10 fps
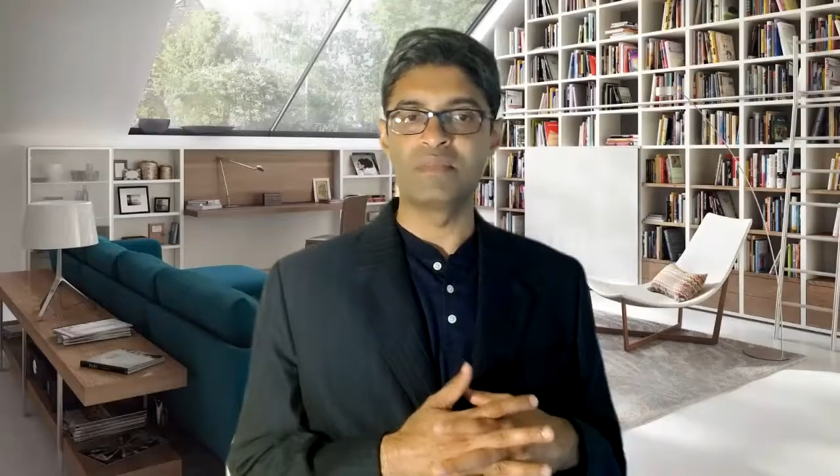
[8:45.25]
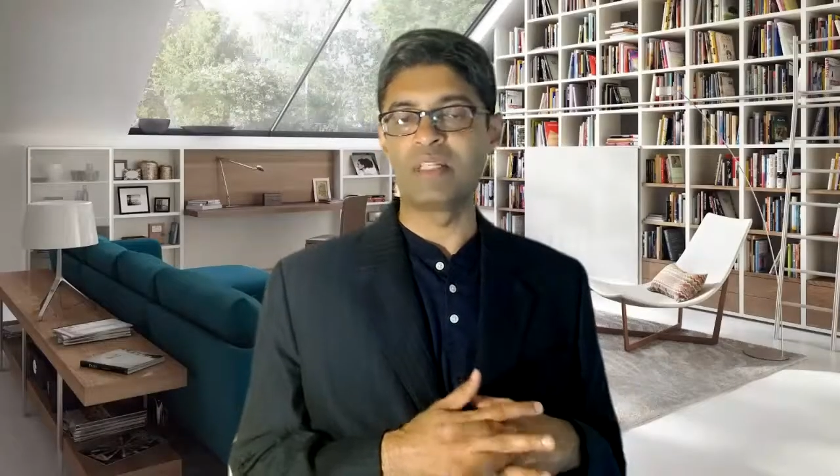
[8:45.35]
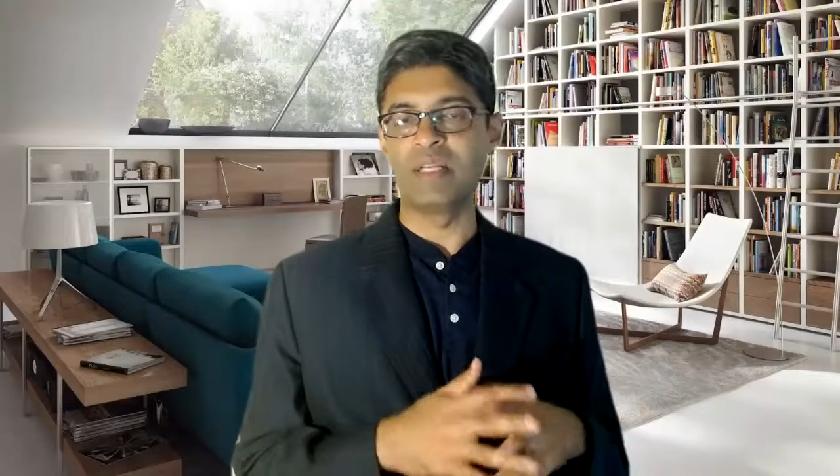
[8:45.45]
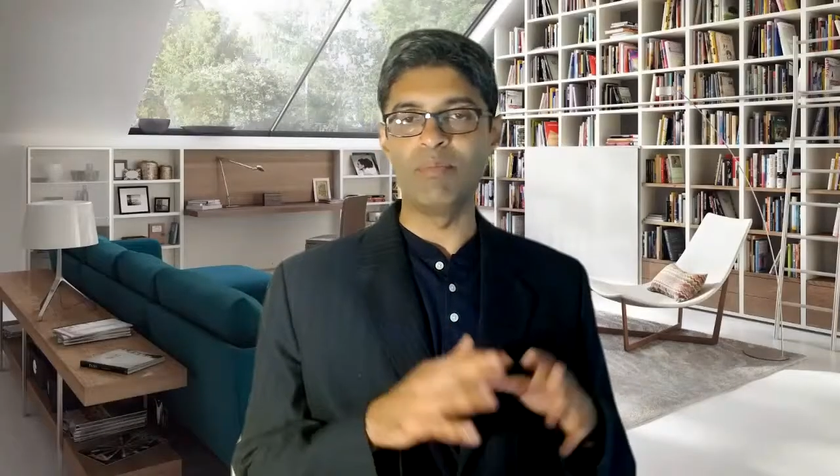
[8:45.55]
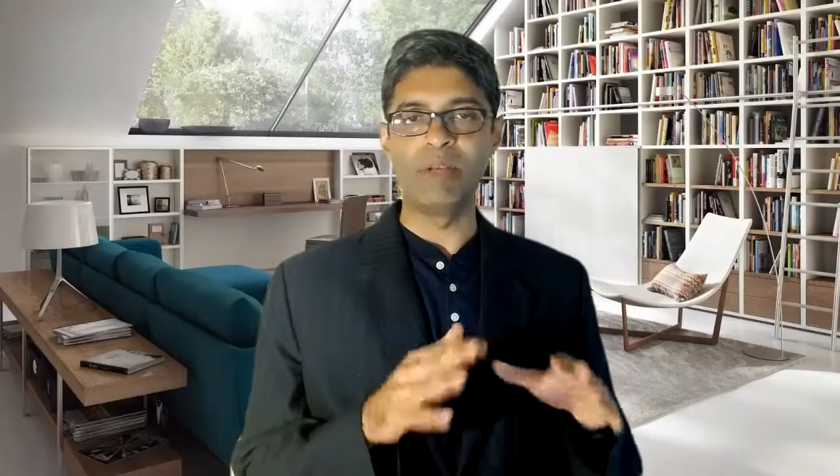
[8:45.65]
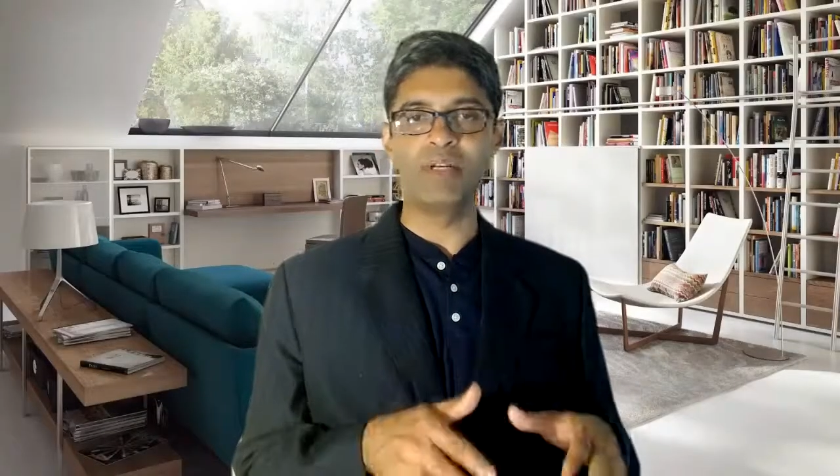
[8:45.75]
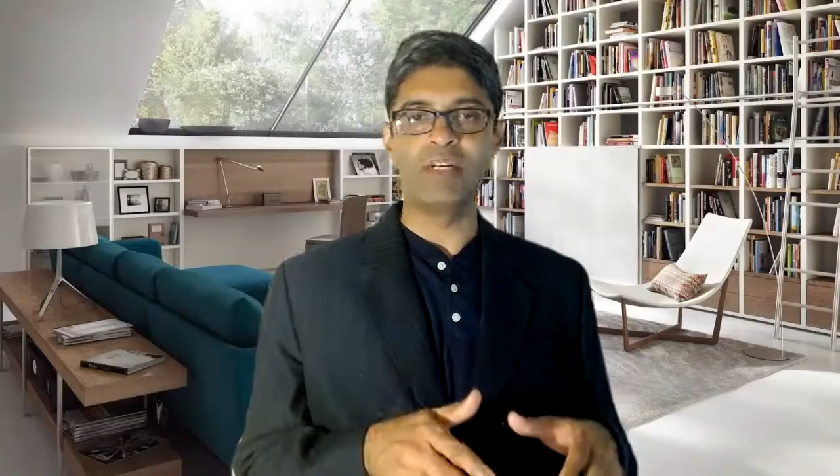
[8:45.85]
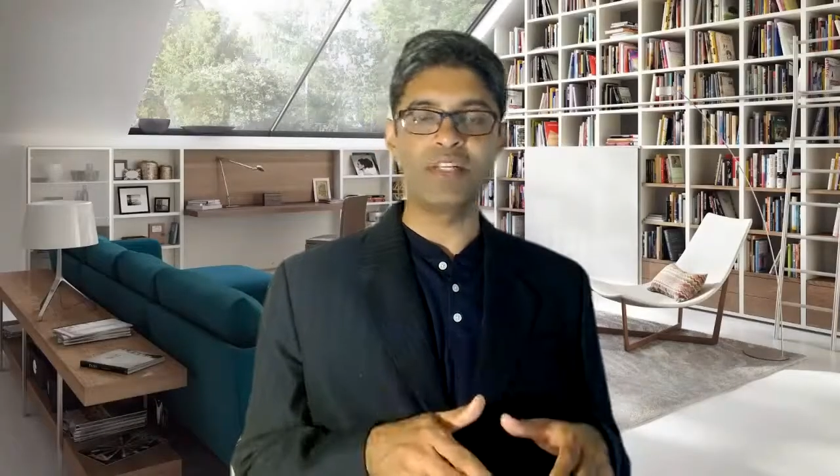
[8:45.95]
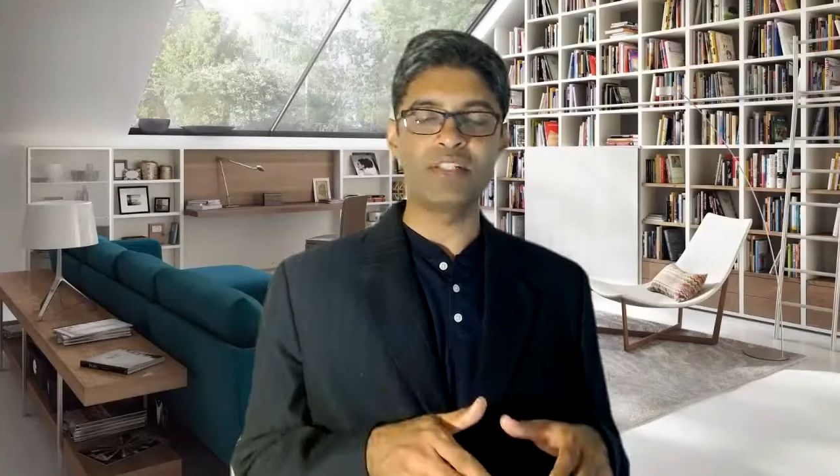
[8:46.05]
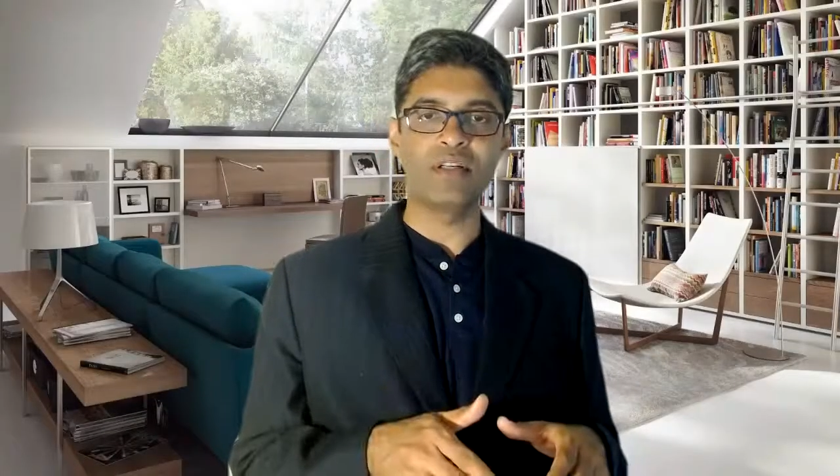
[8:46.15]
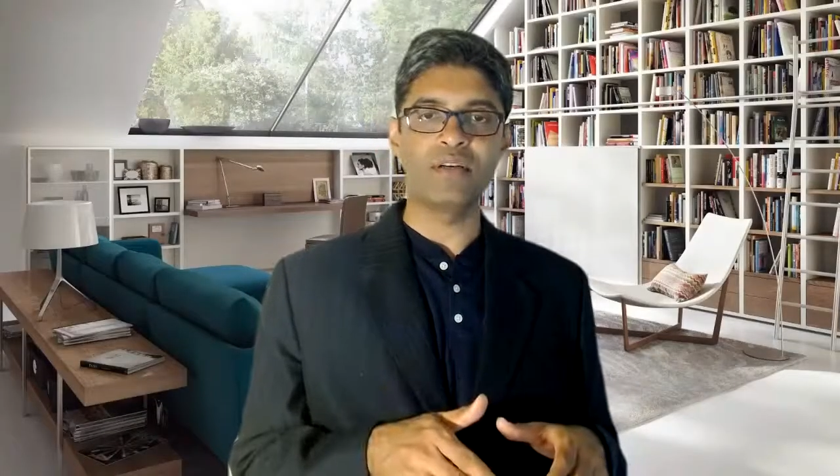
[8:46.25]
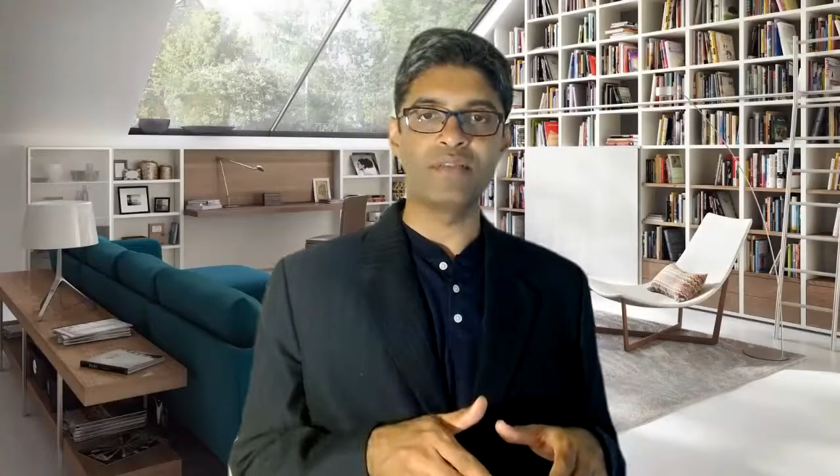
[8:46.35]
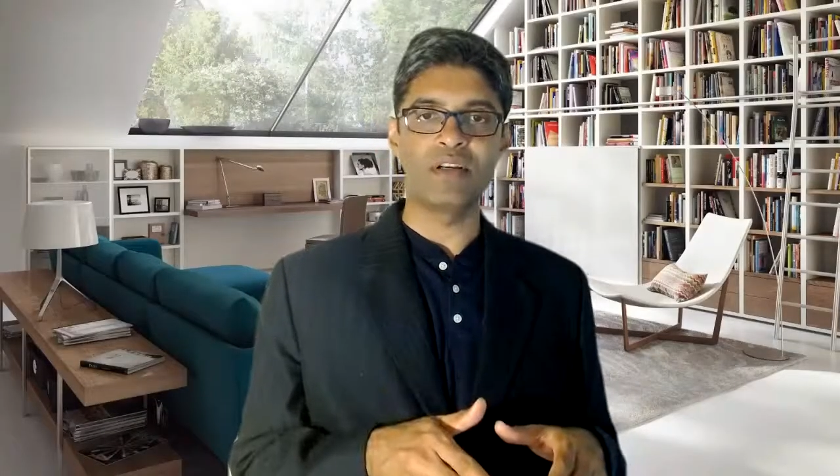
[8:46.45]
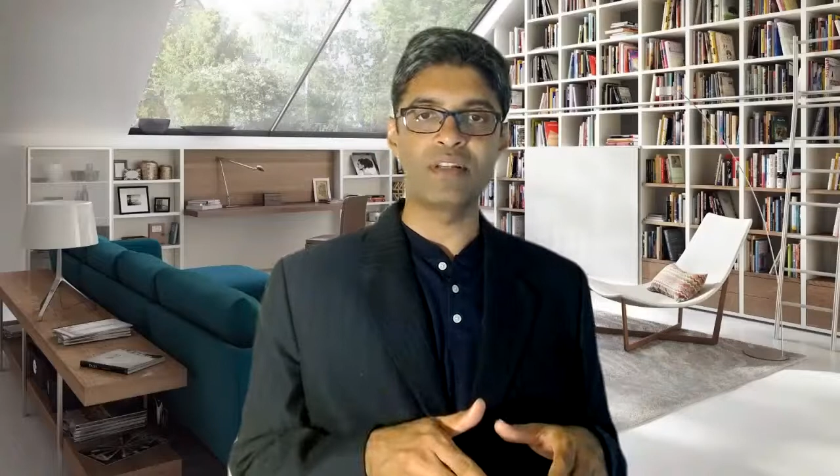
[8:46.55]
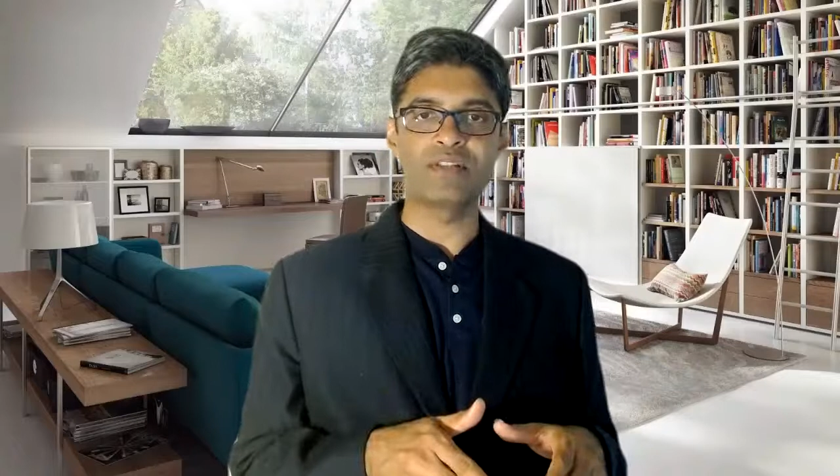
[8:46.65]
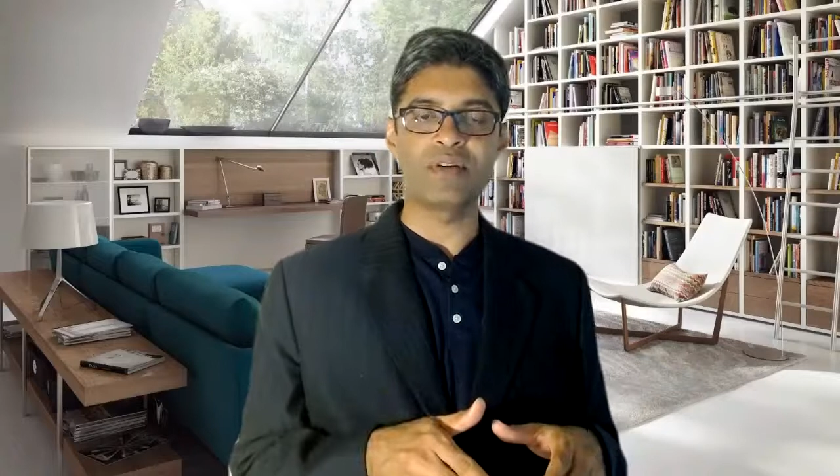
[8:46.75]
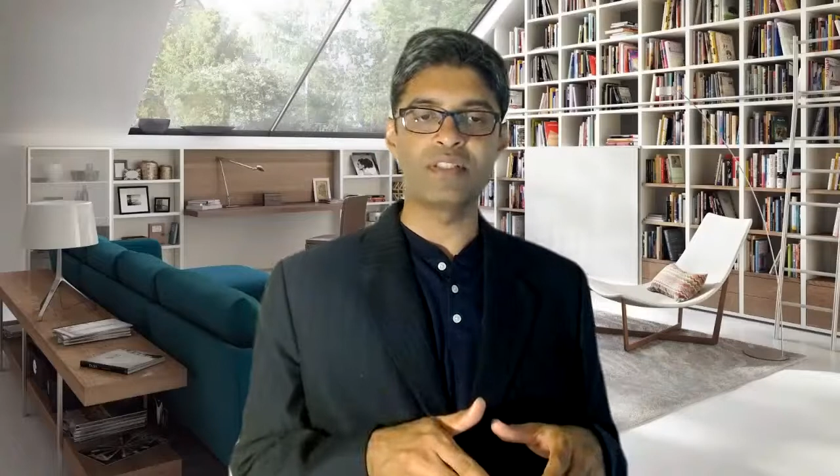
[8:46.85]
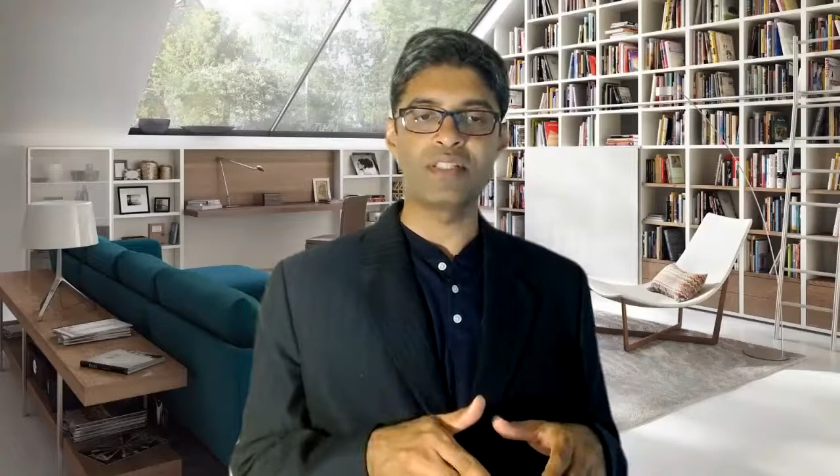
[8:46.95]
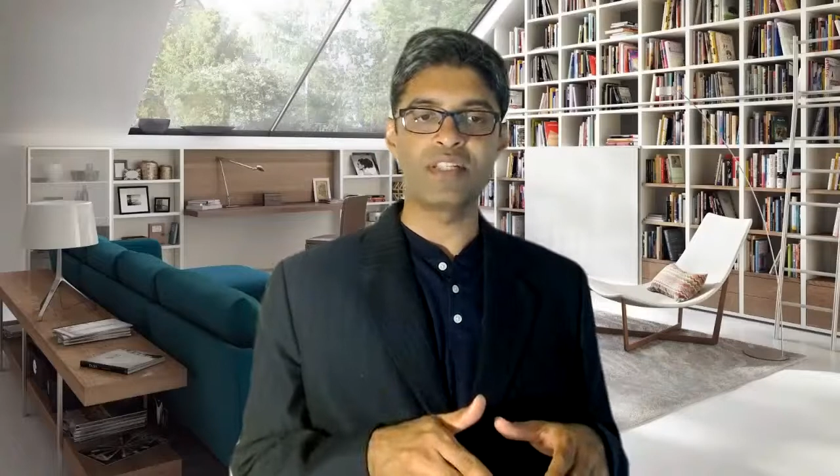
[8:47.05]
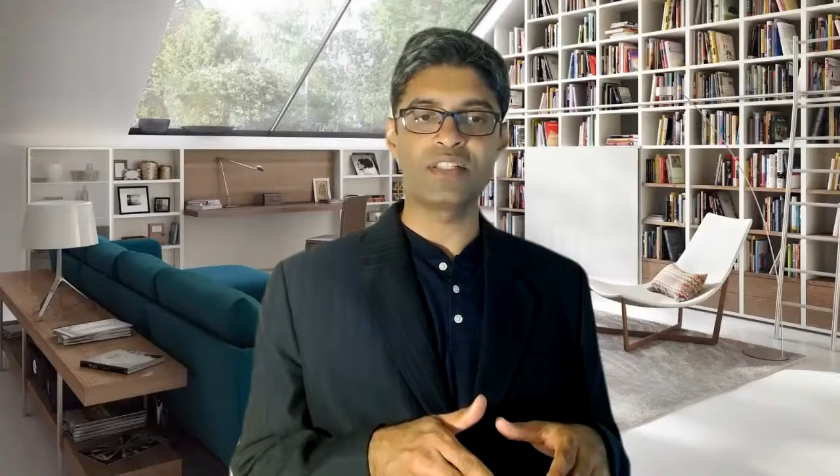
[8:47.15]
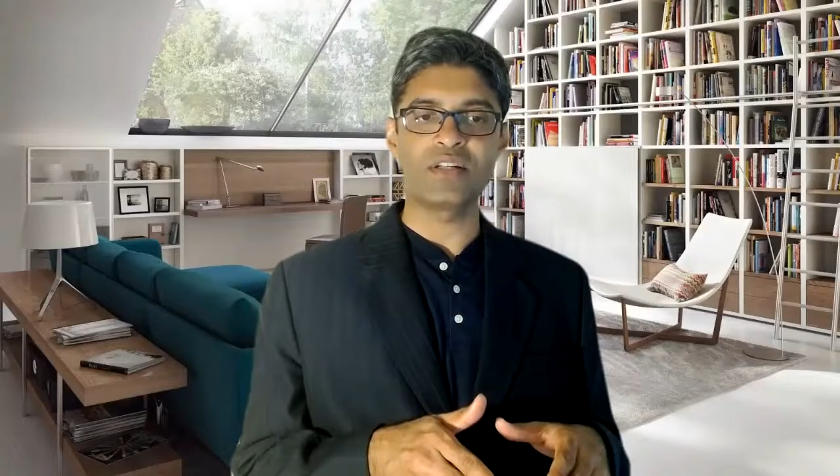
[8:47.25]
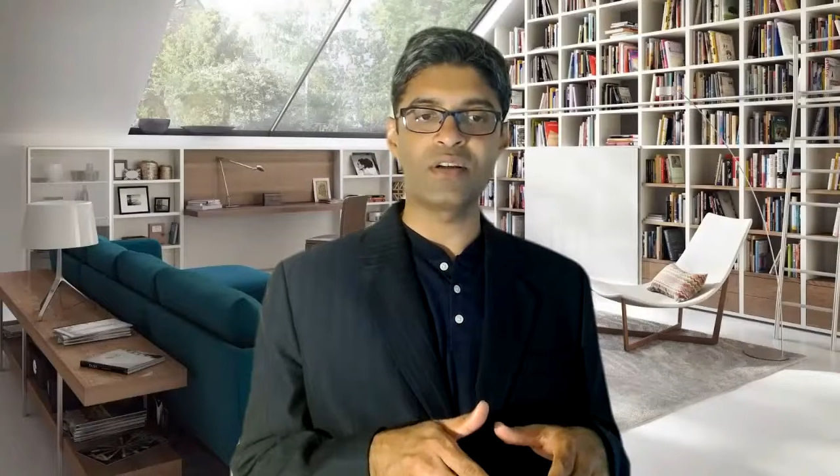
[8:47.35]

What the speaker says: The implementation of a non-solicitation